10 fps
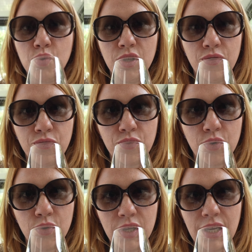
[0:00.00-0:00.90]
really
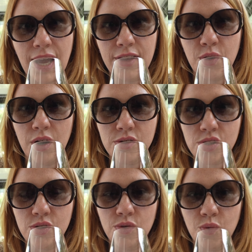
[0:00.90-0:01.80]
fruity, and you
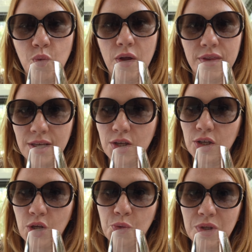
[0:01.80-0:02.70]
also, one thing you
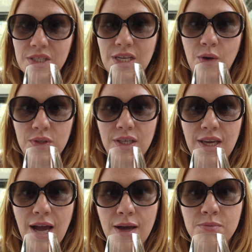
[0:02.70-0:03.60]
can really tell with the
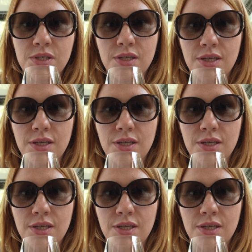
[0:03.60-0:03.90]
cabs